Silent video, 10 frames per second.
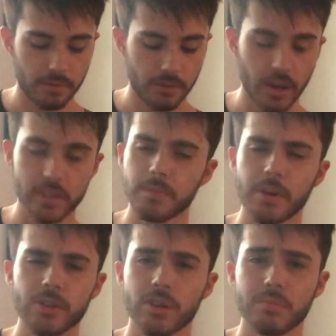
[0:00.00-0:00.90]
Forgot to
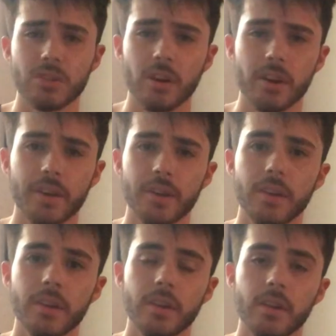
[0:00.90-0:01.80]
mention, I'm sorry.
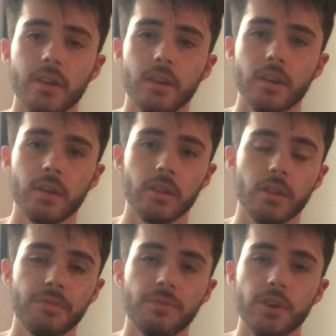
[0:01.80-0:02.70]
The
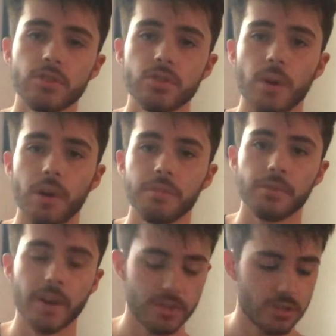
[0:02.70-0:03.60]
first 12th
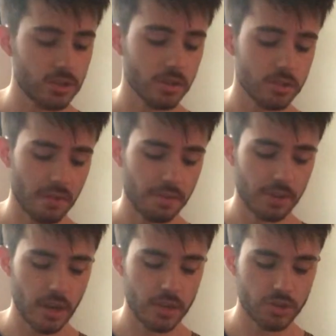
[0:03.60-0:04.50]
fret starts off on
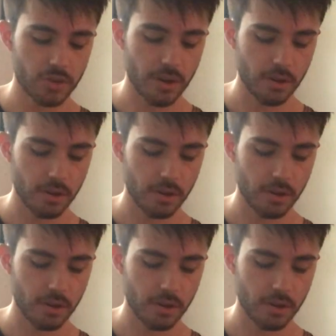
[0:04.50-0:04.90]
the A string.